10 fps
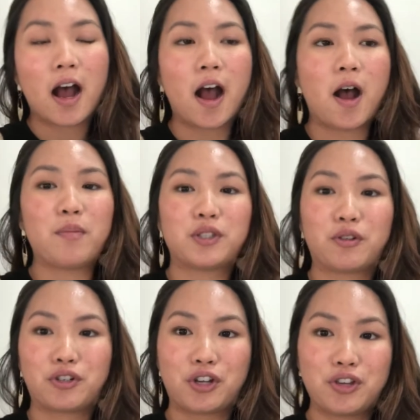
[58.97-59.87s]
Um, so I'll
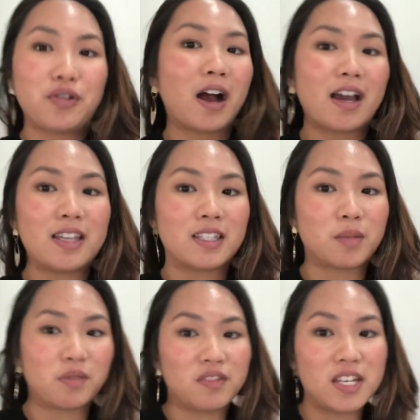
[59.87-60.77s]
show you guys some
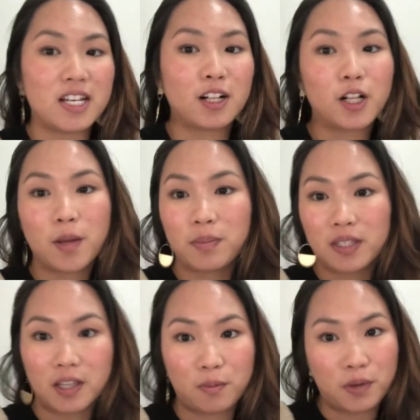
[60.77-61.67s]
of the clips
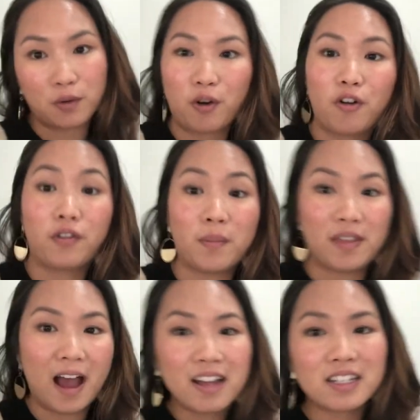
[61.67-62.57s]
and the b-roll from
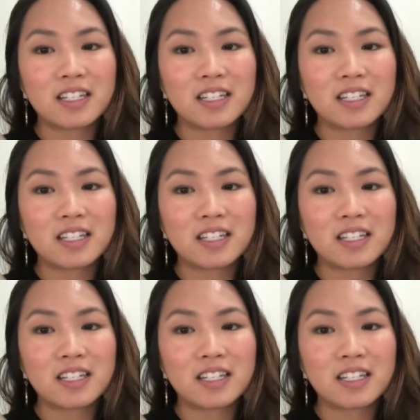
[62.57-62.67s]
that.